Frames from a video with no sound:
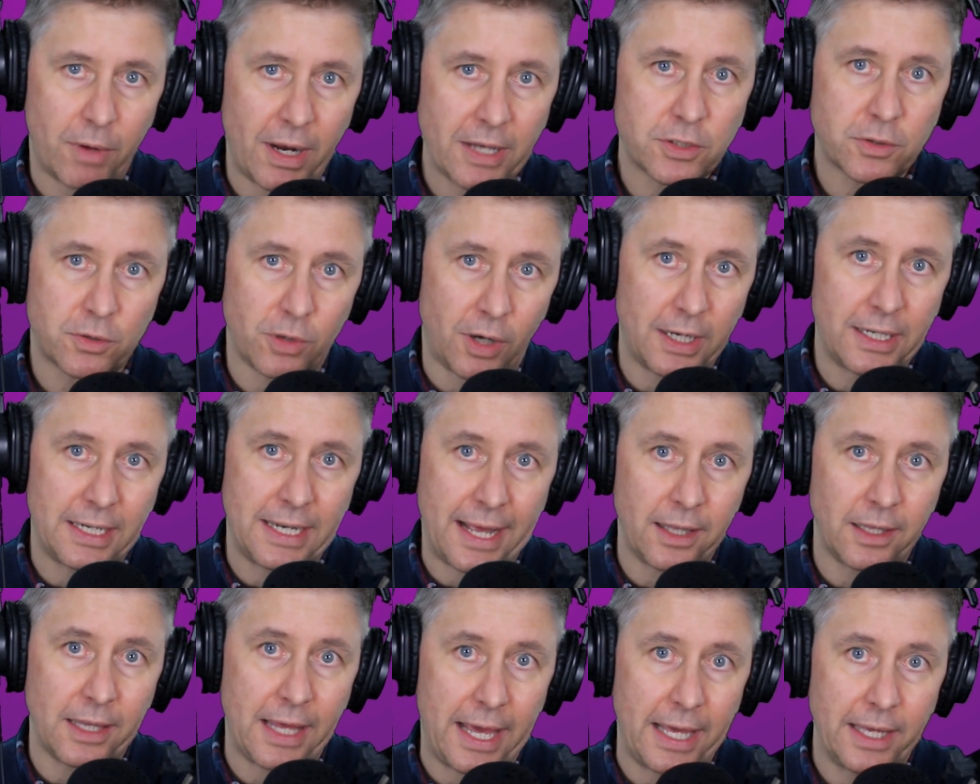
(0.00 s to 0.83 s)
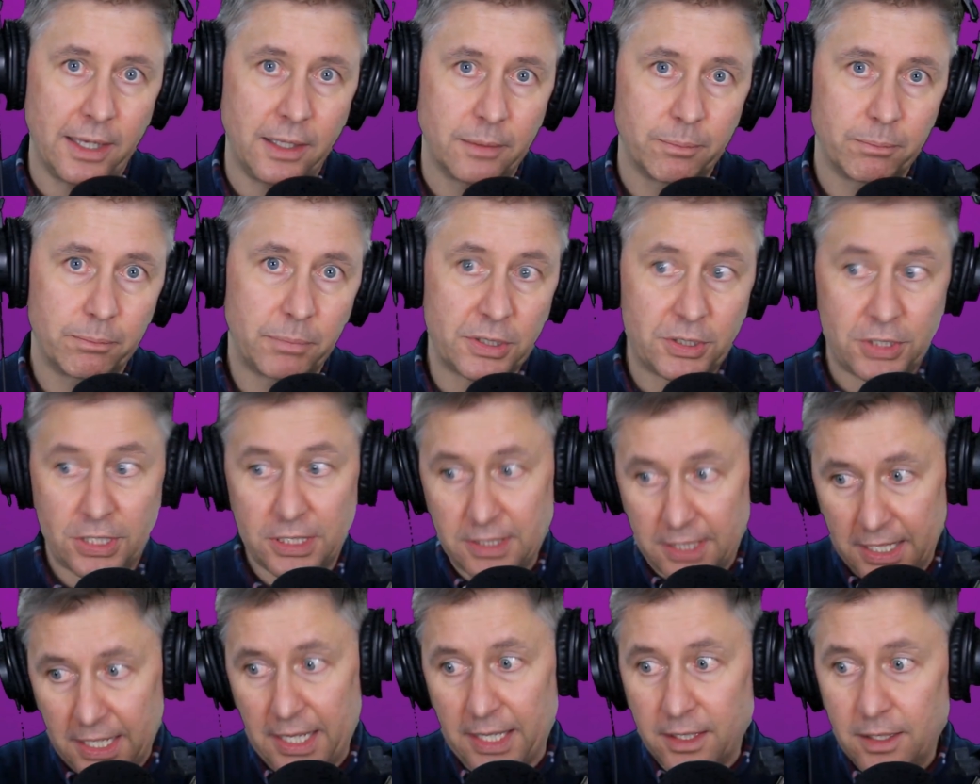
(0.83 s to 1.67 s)
restaurant in LA, but she
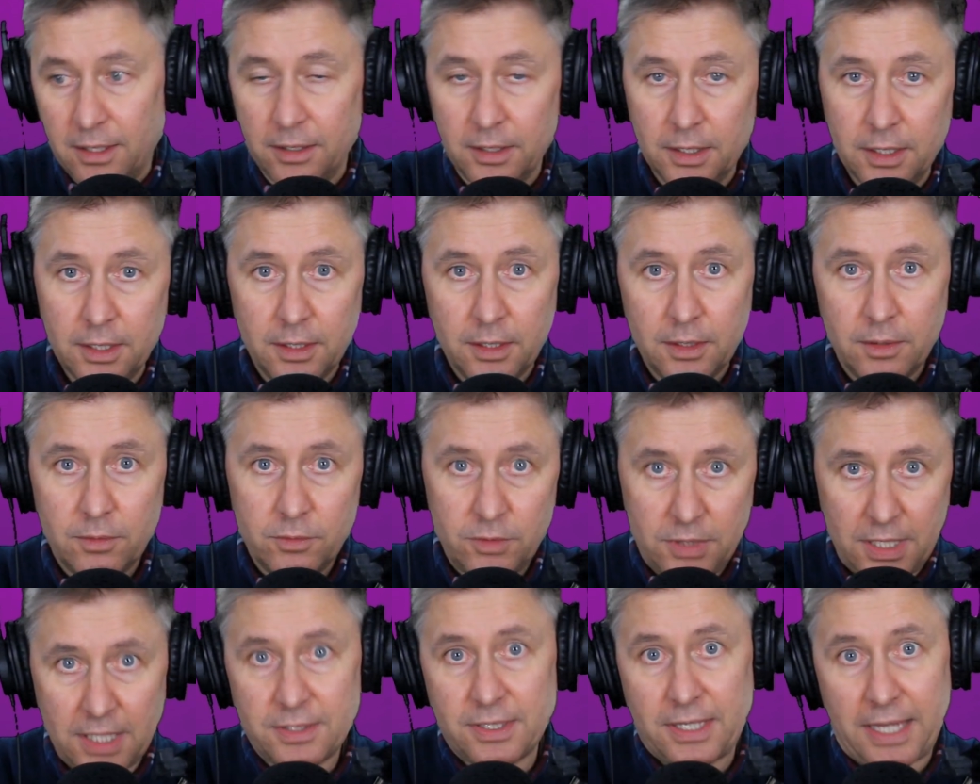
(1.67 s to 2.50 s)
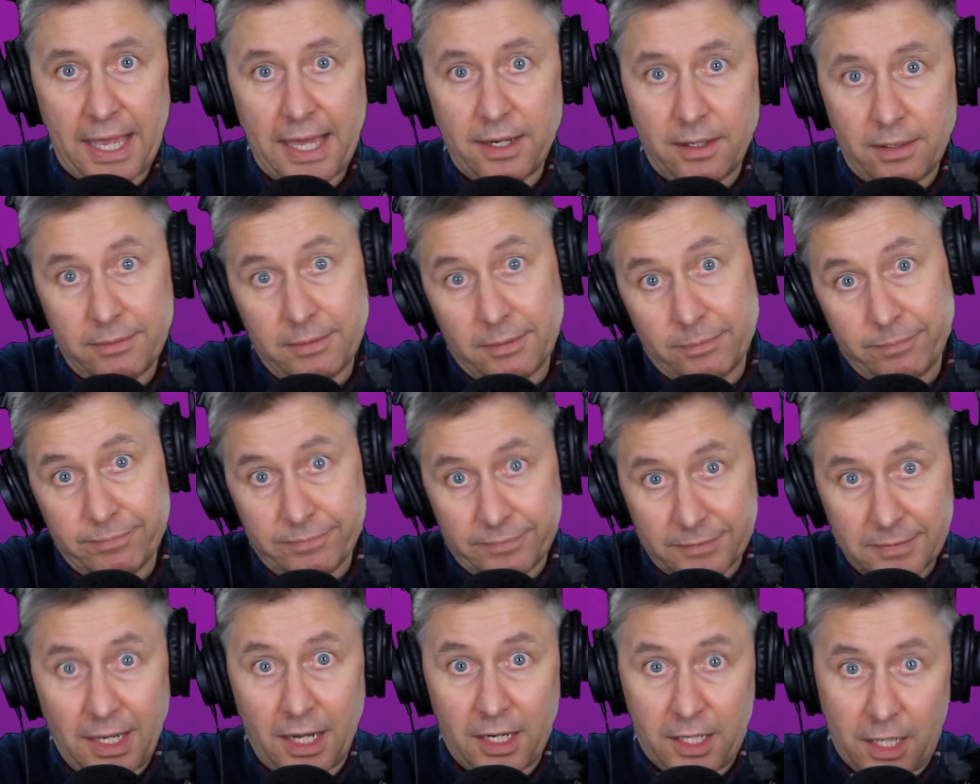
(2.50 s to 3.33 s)
did just get
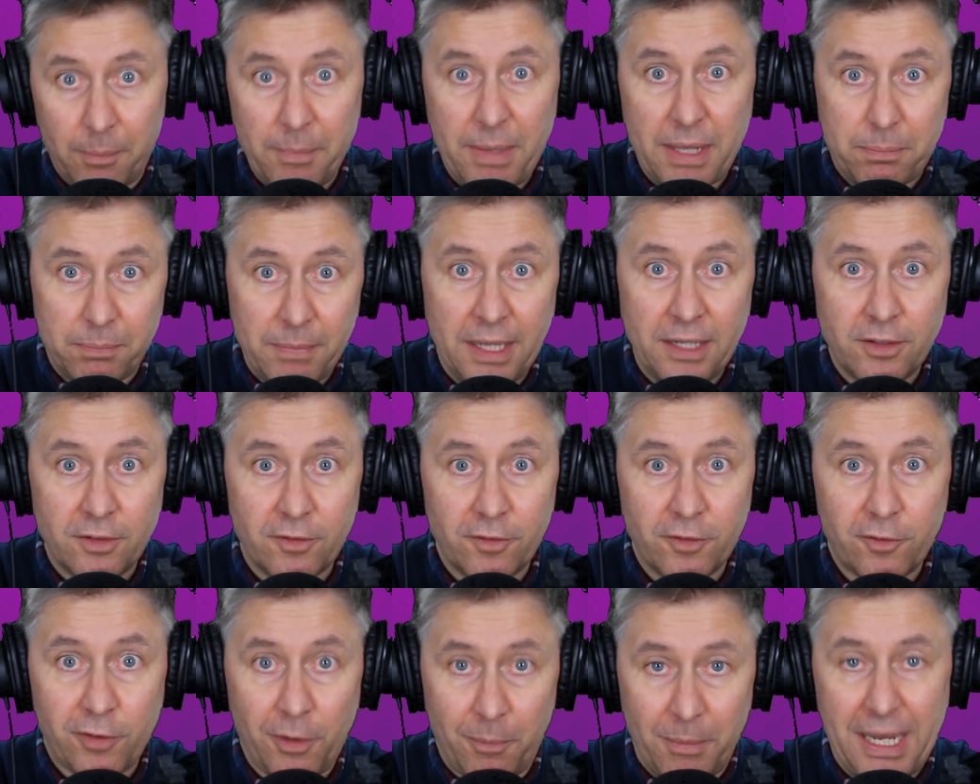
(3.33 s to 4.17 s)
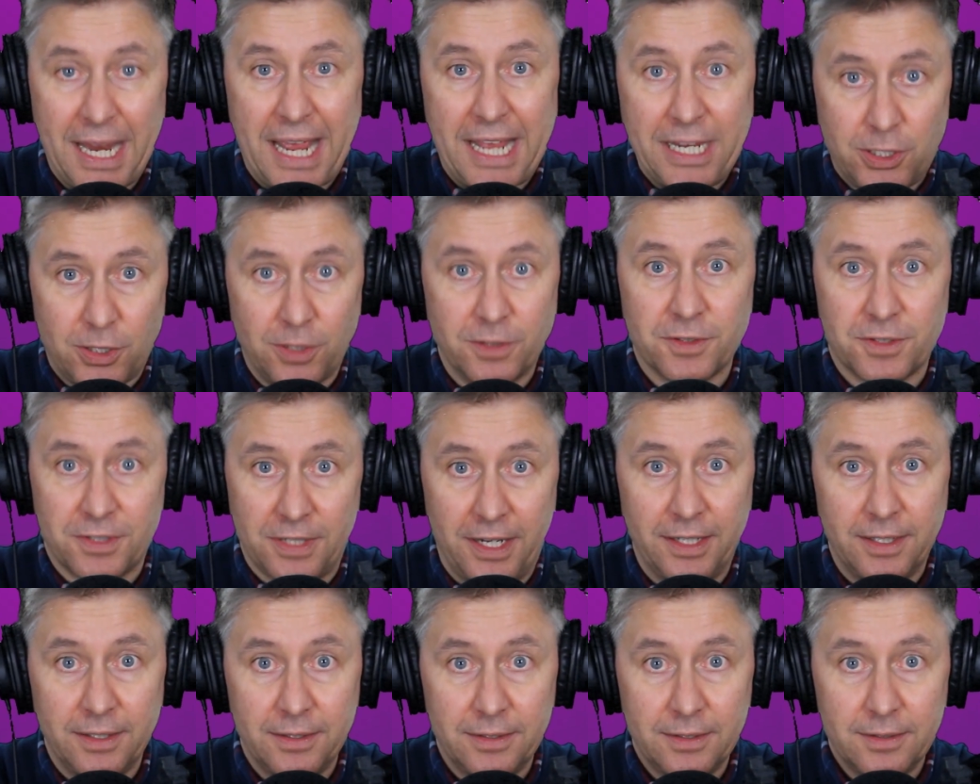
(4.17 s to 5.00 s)
a commitment from an
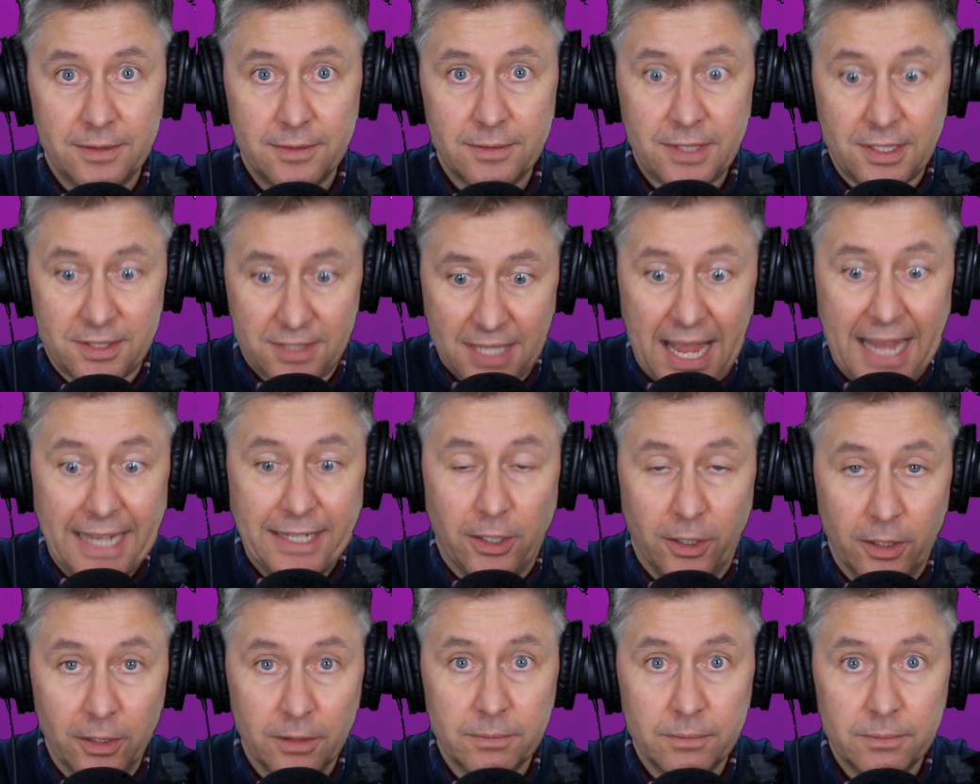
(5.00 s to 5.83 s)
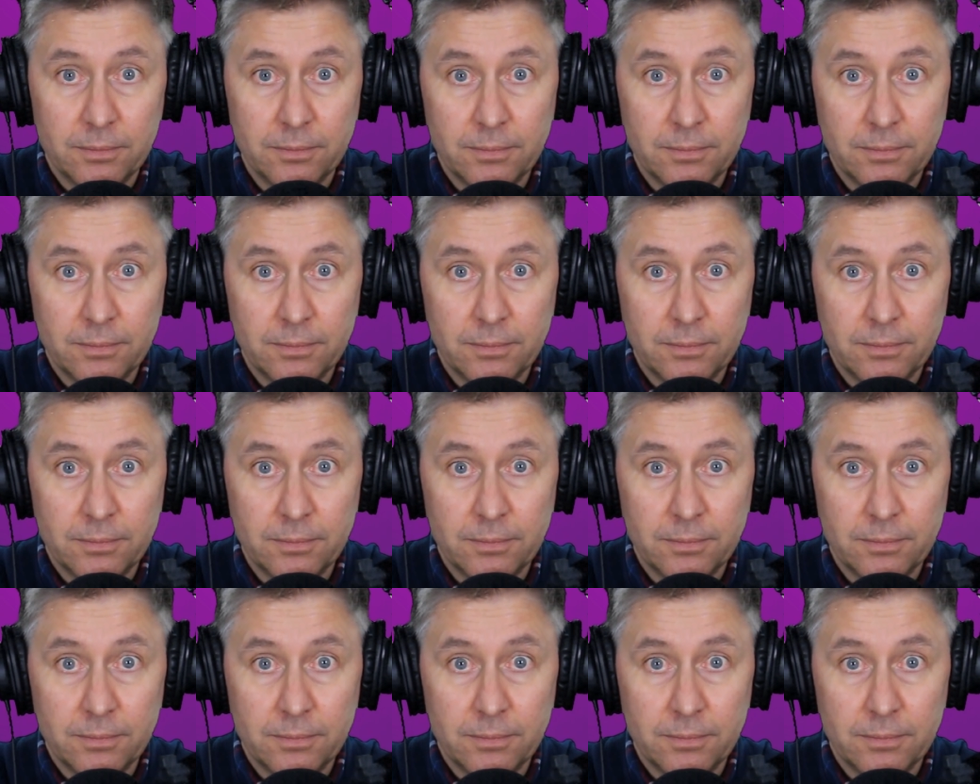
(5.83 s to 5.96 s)
agency to sign her.